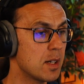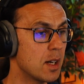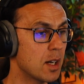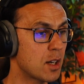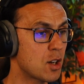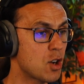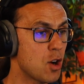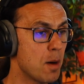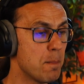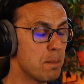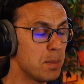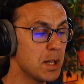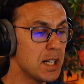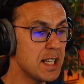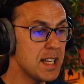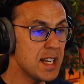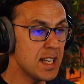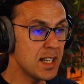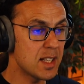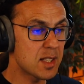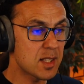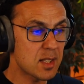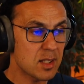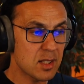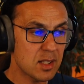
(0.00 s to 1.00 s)

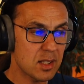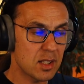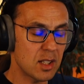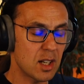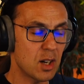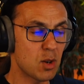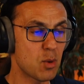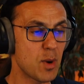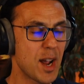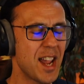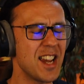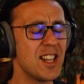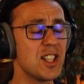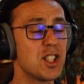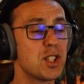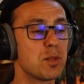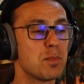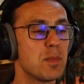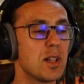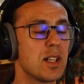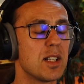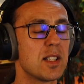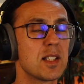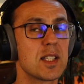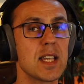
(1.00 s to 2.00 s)
complete
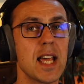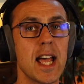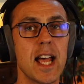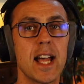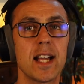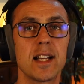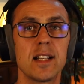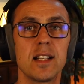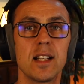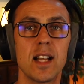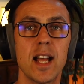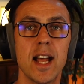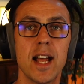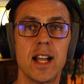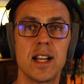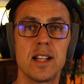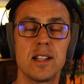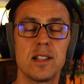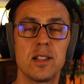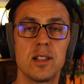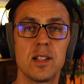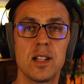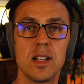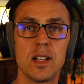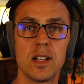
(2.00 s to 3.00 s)
arrangement
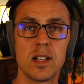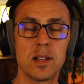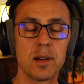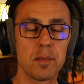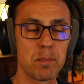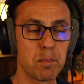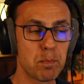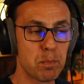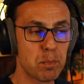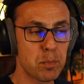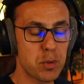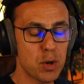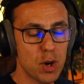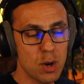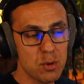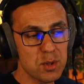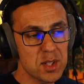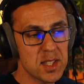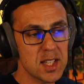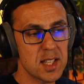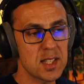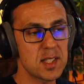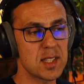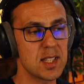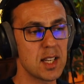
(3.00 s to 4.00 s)
and
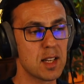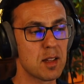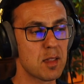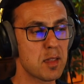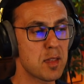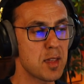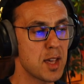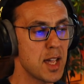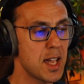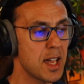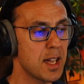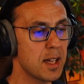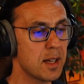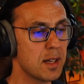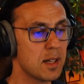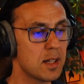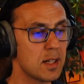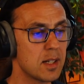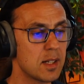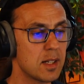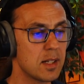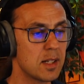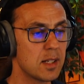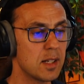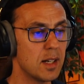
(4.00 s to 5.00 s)
processing thing.
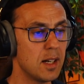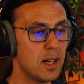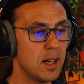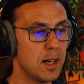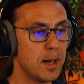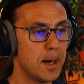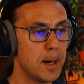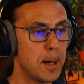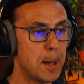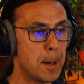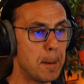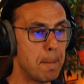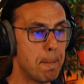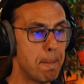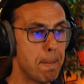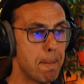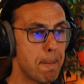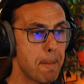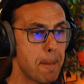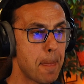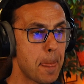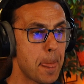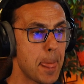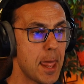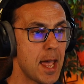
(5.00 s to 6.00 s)

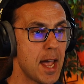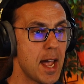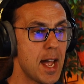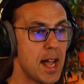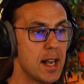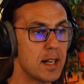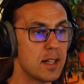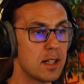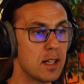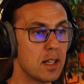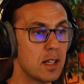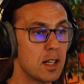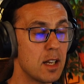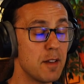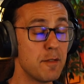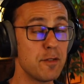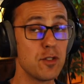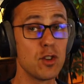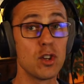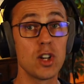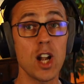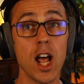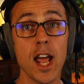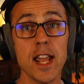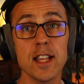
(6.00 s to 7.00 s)
And if
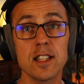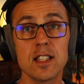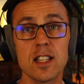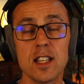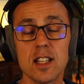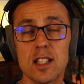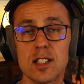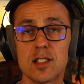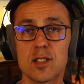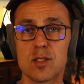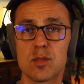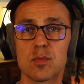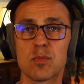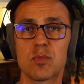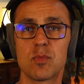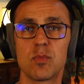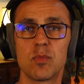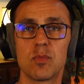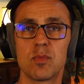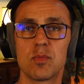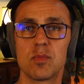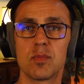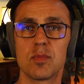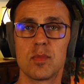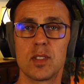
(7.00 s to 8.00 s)
you liked it,
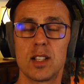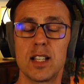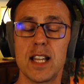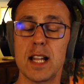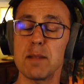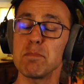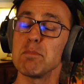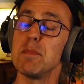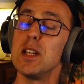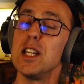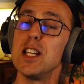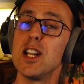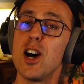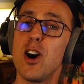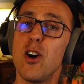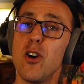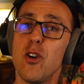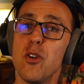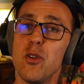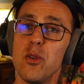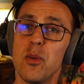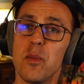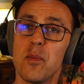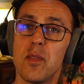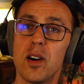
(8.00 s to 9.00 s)
let me
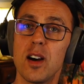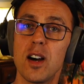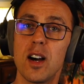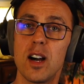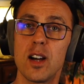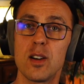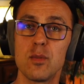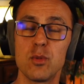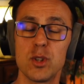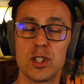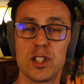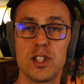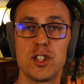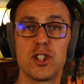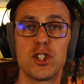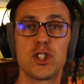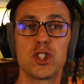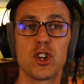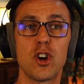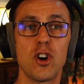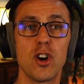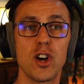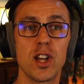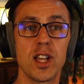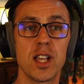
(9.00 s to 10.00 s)
know. I would
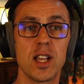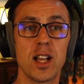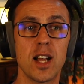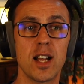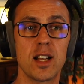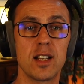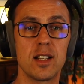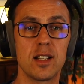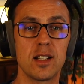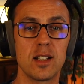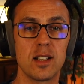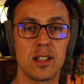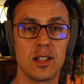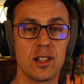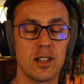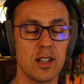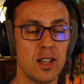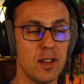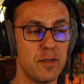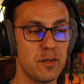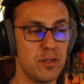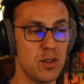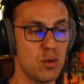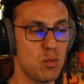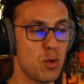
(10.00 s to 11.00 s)
enjoy. And
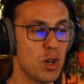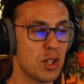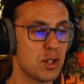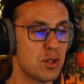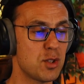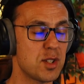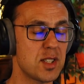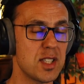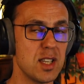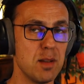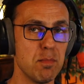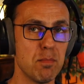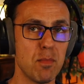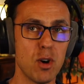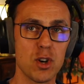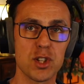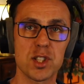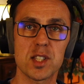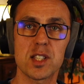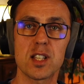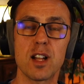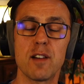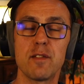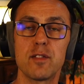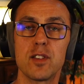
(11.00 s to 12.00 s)
if you want to see more
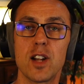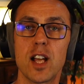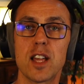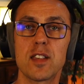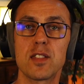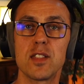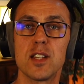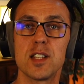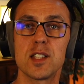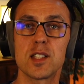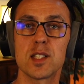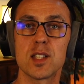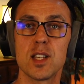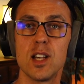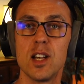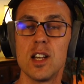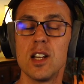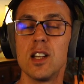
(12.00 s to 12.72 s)
stuff like this,